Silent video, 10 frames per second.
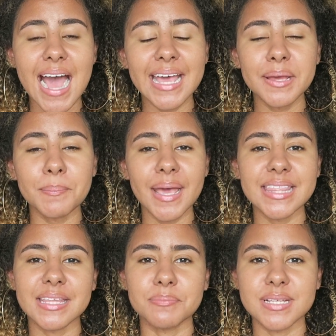I
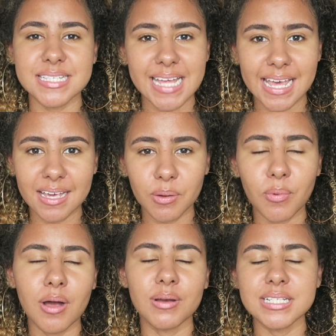made that mistake.
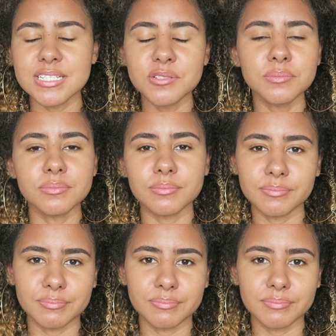Well, it still